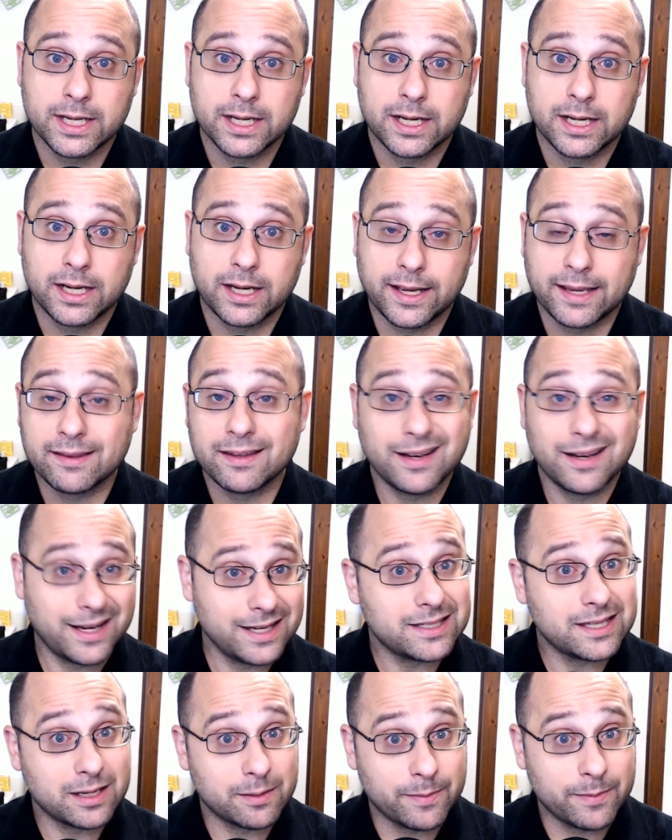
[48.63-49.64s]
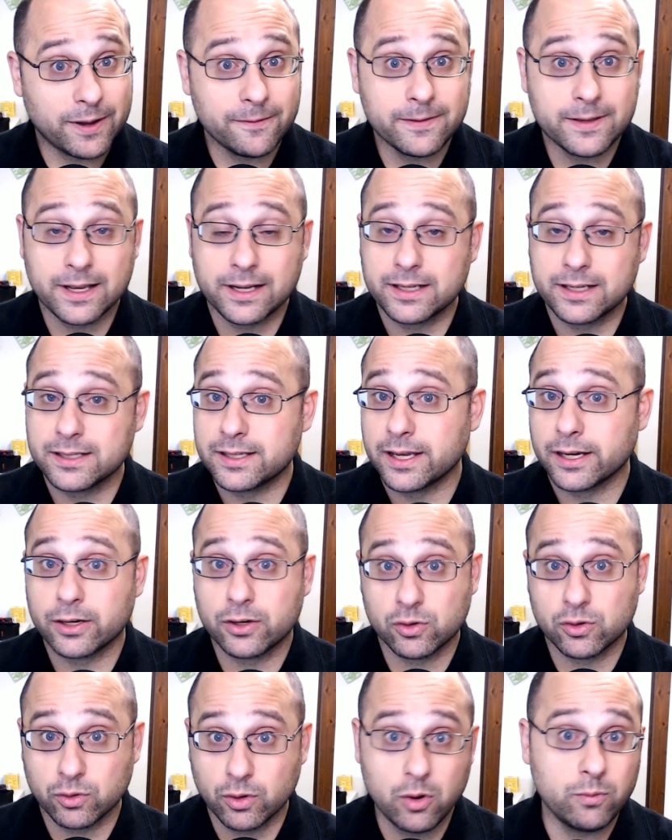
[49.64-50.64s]
Uh, and the nice thing about that is that
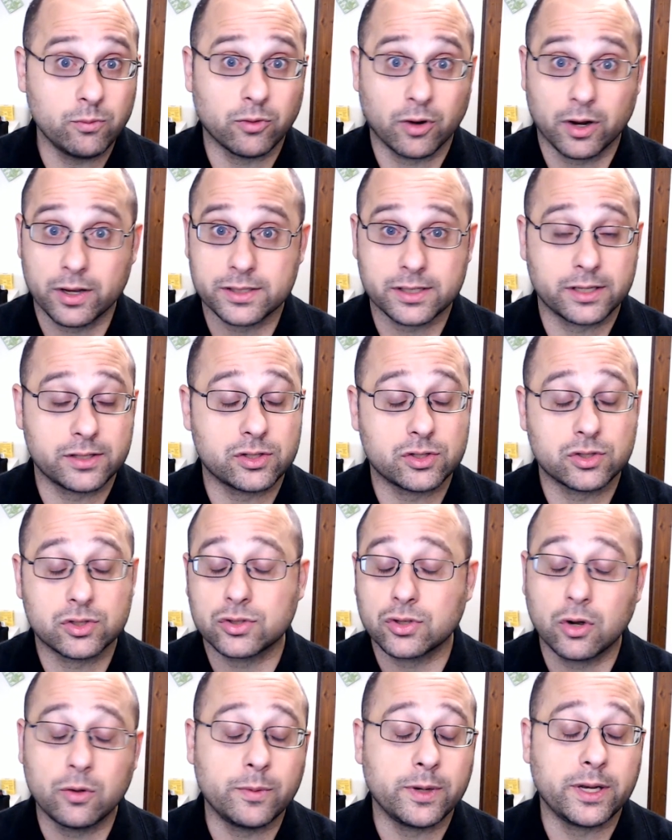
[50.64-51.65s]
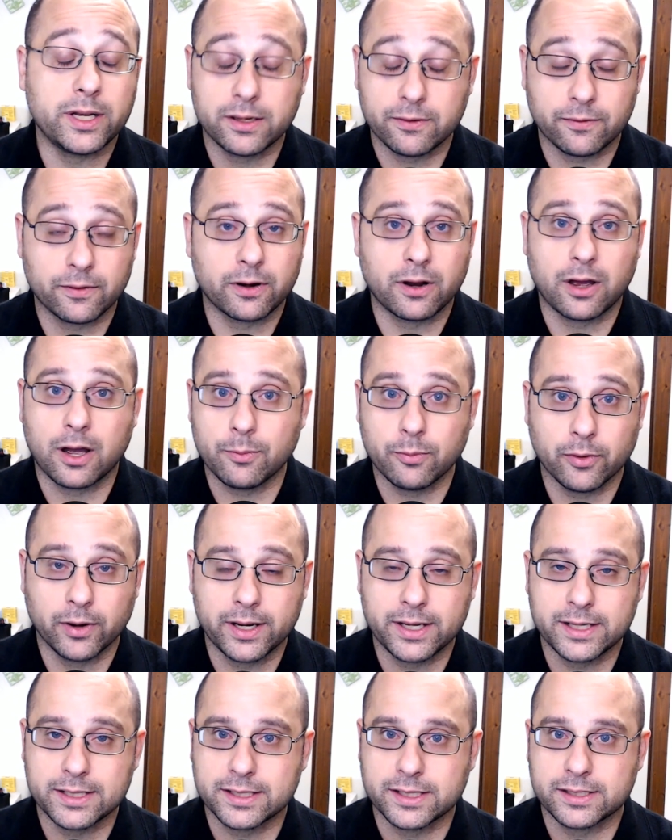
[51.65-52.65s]
Chrome runs on so many different
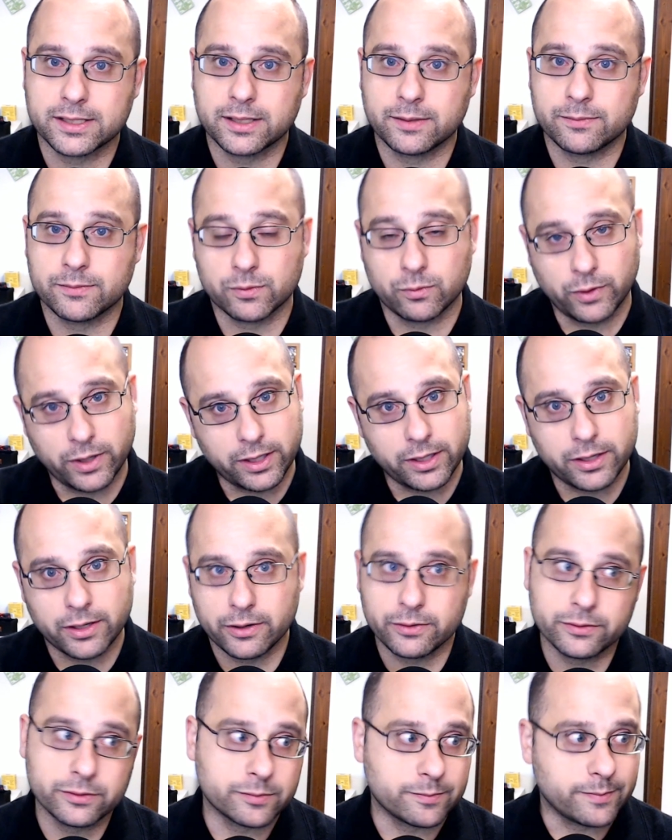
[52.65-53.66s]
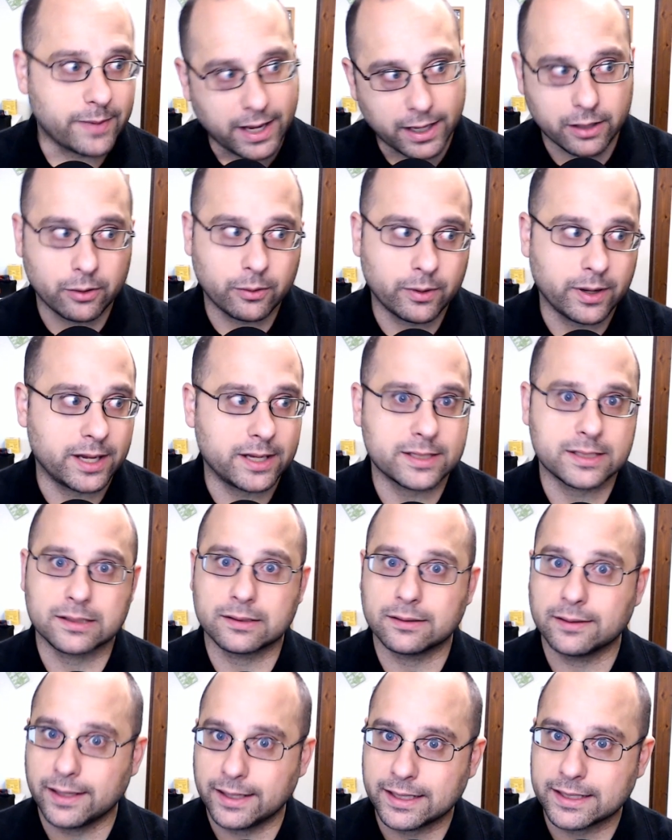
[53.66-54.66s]
operating systems, Windows, Mac O S,
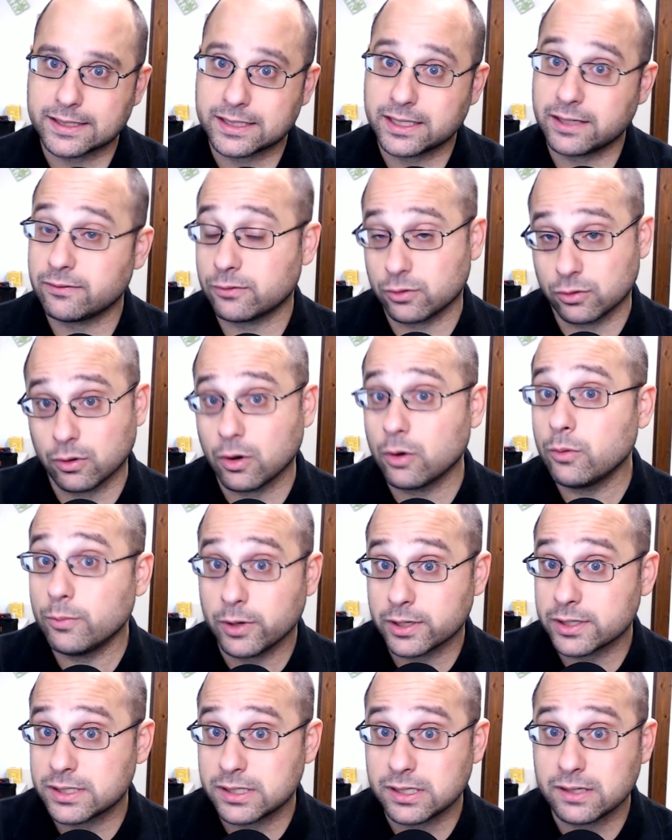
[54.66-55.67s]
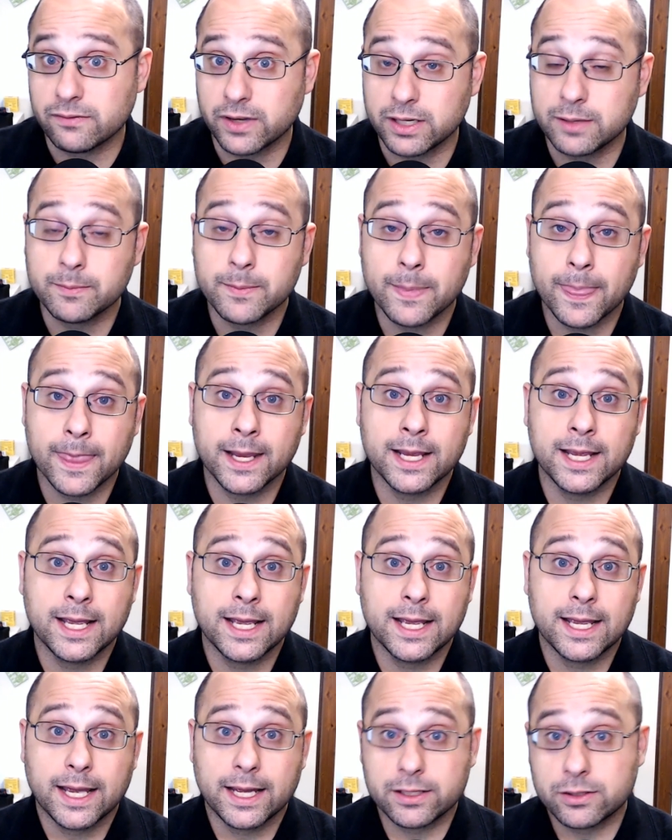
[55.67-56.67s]
Linux, e- Chromebooks even.
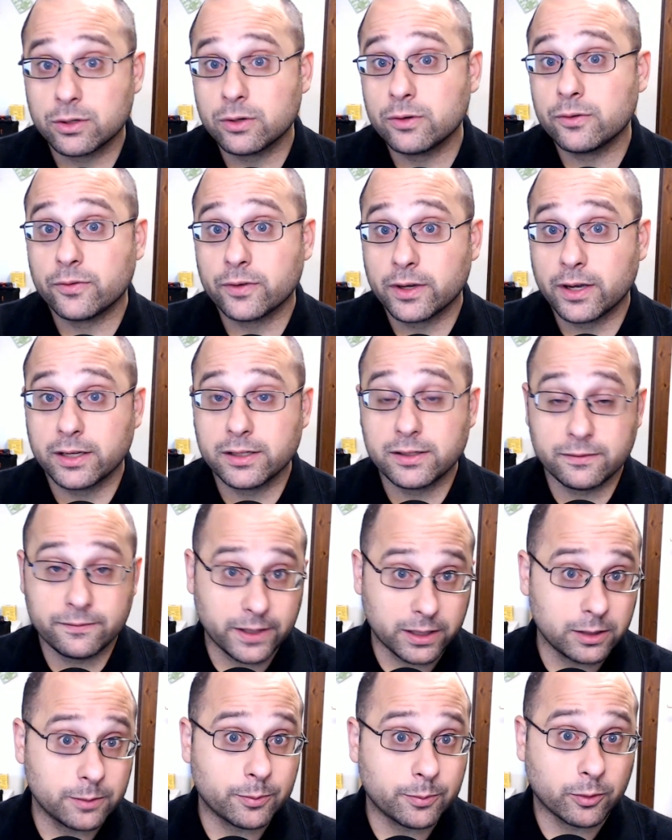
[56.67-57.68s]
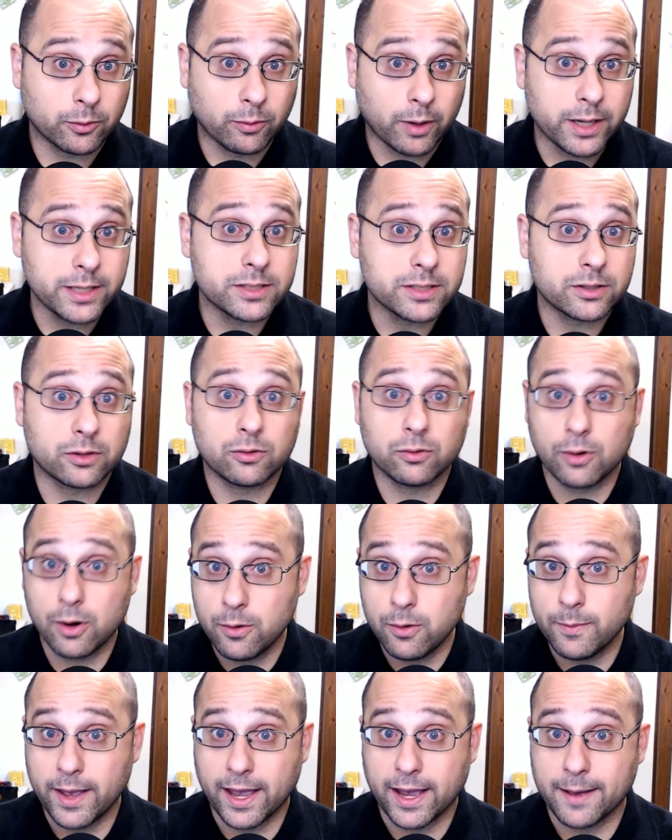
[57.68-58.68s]
And so if a developer writes a
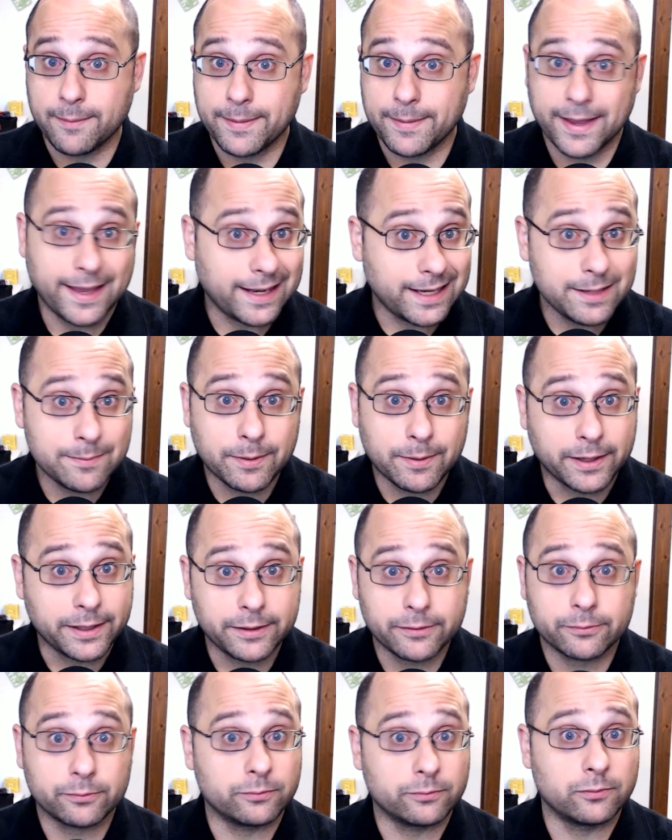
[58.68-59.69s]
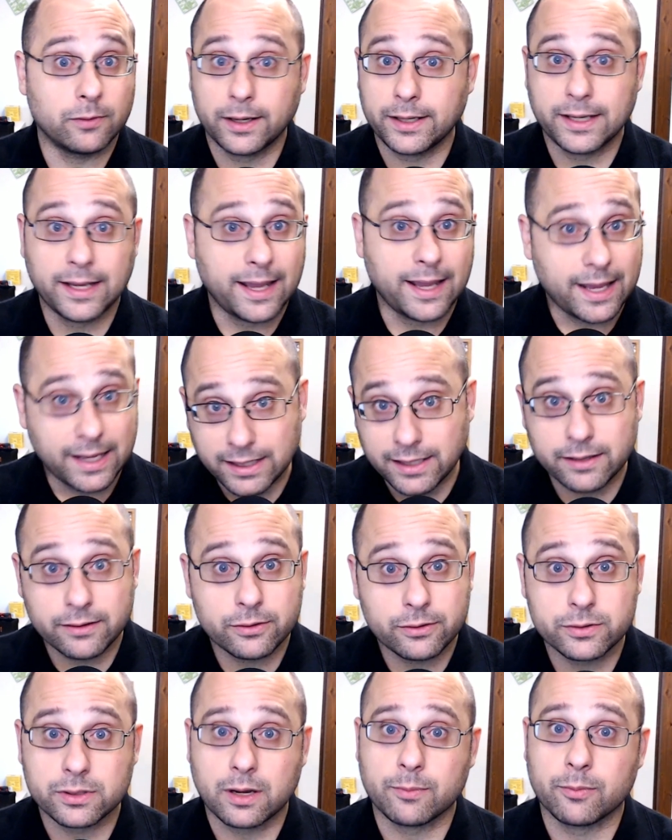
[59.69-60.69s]
Chrome app, anybody running any of
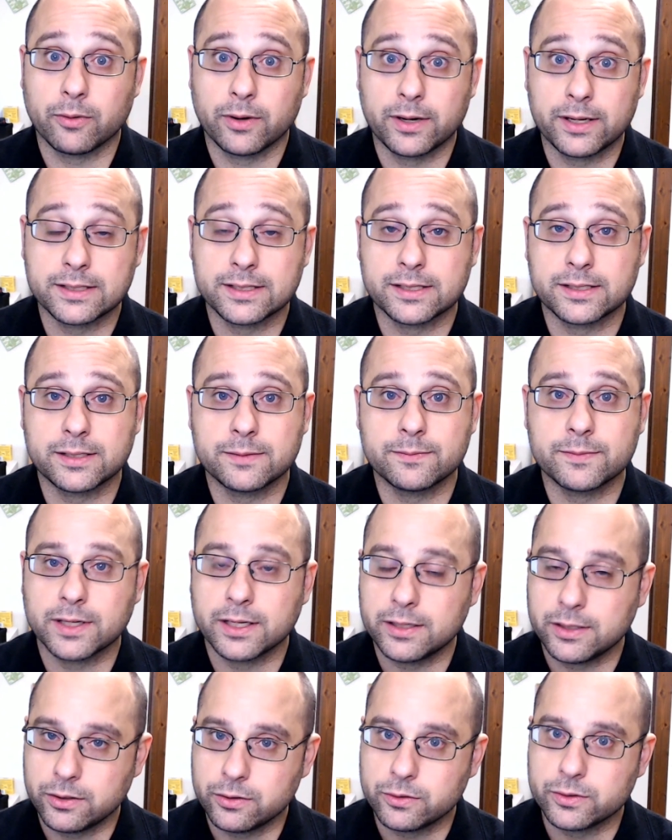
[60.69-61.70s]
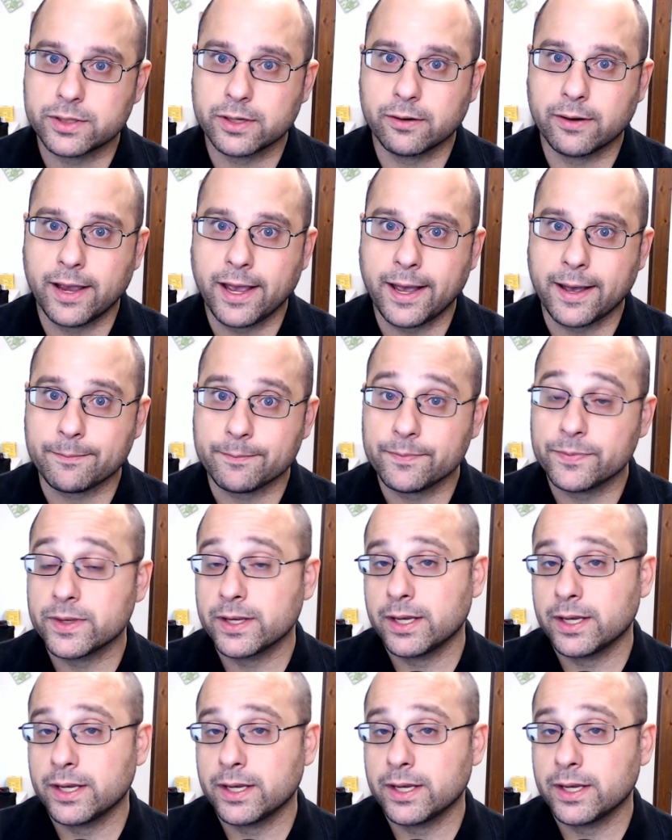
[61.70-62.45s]
those operating systems can use their app.